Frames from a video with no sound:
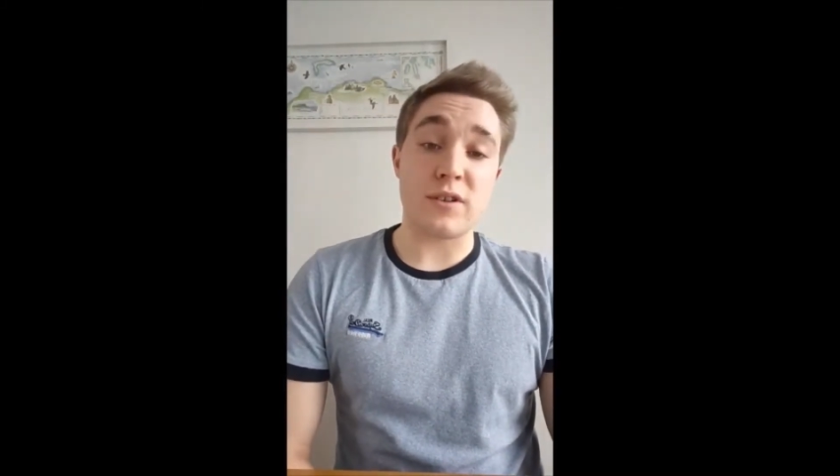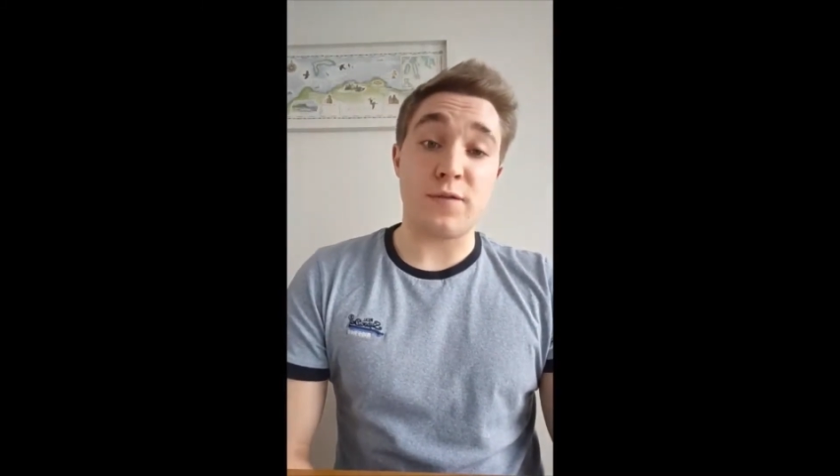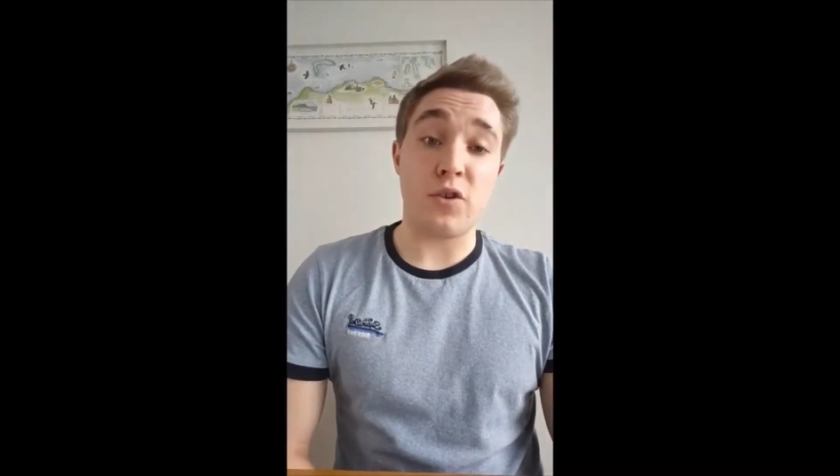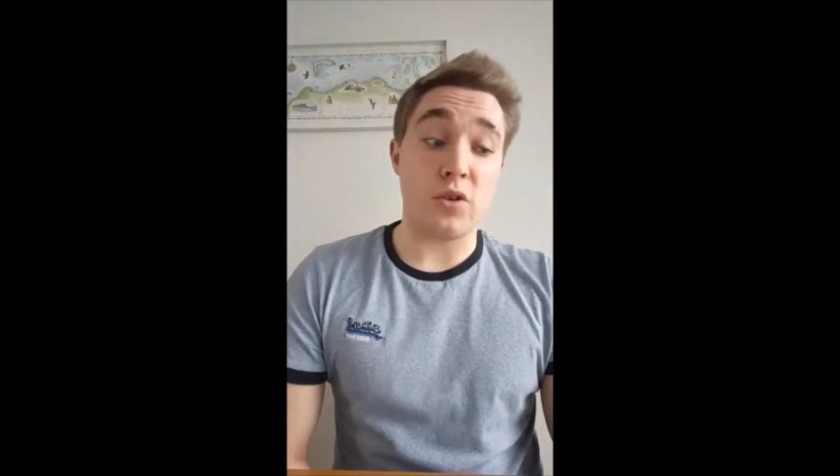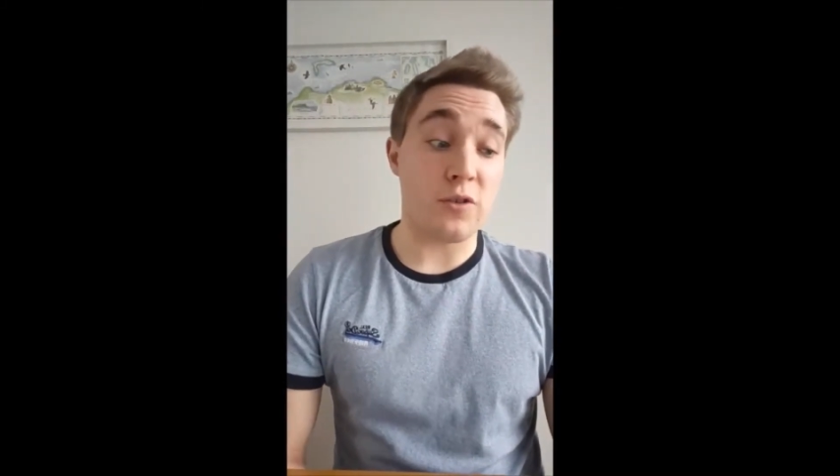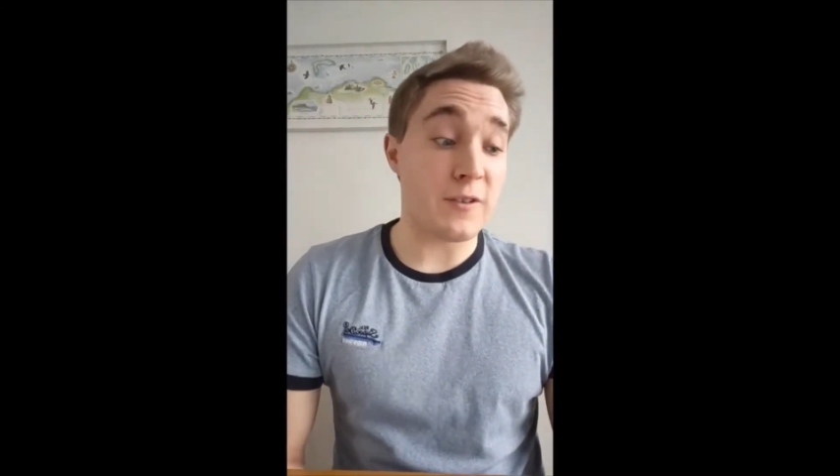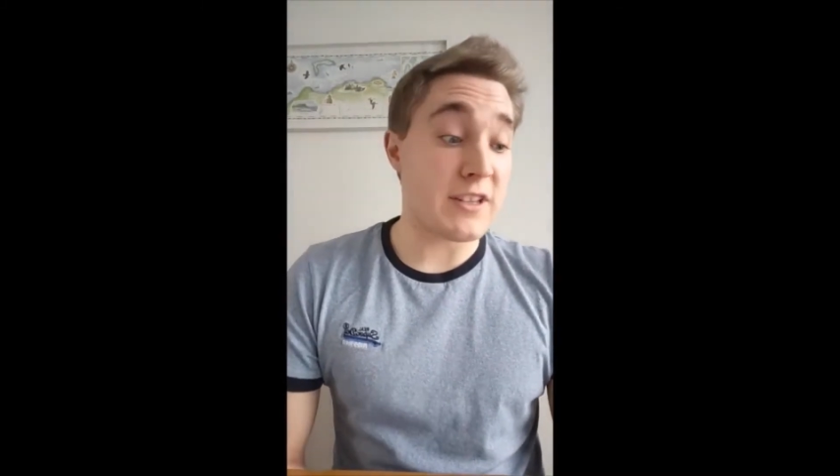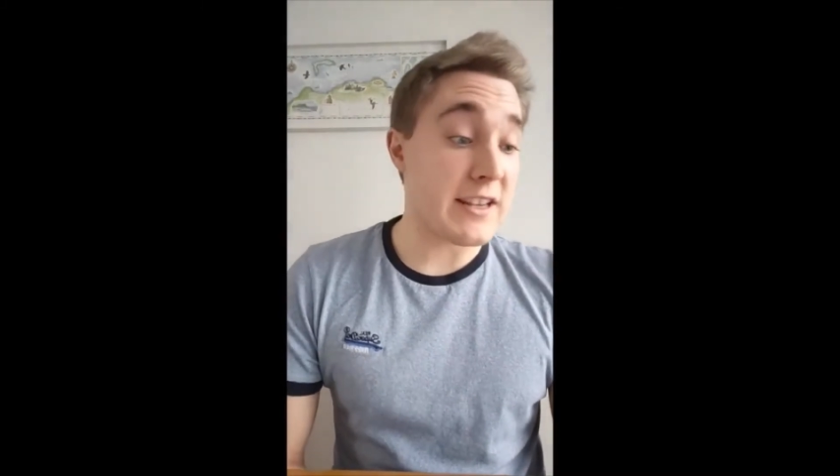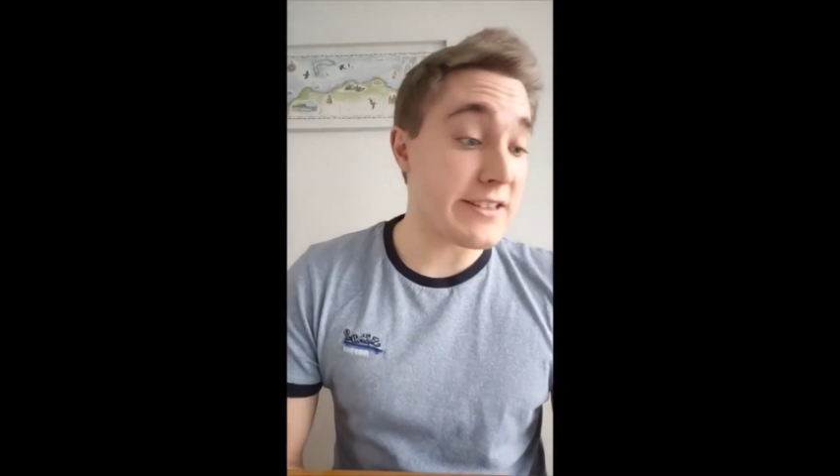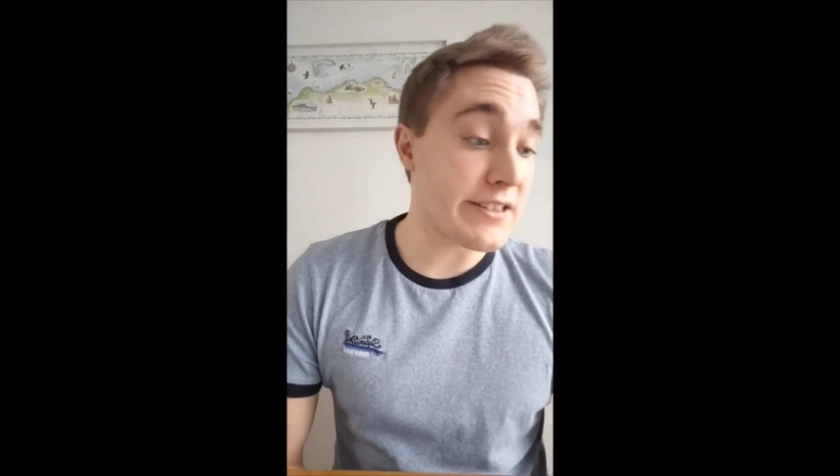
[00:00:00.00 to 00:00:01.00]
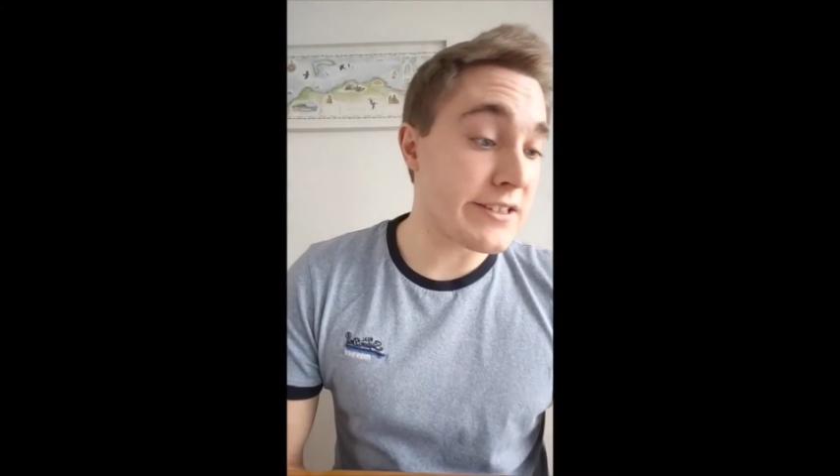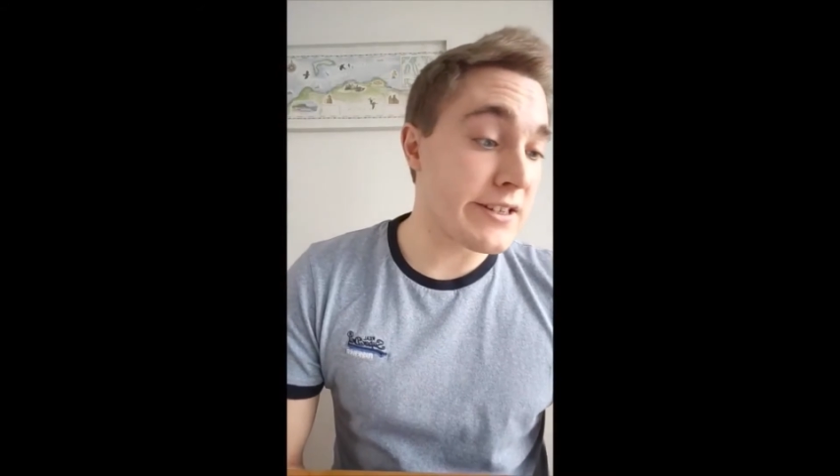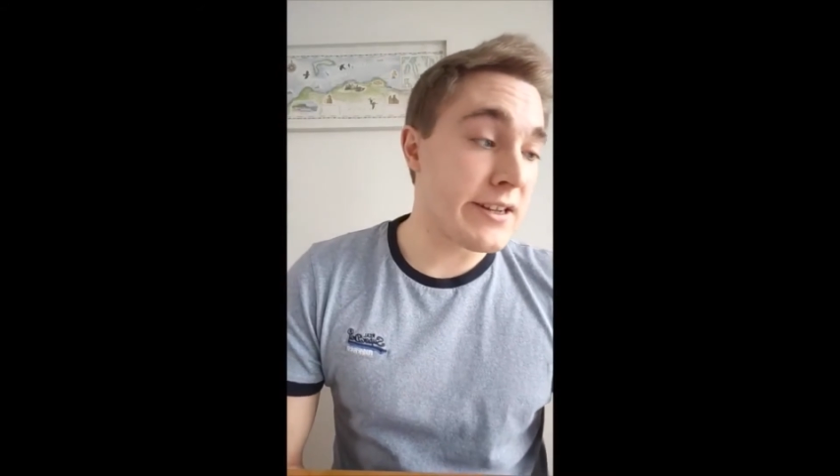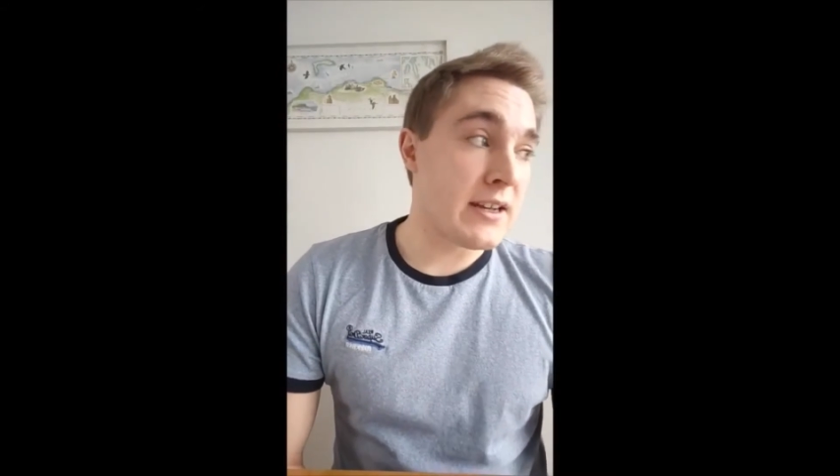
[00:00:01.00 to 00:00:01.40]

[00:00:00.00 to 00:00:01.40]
a follower of Jesus,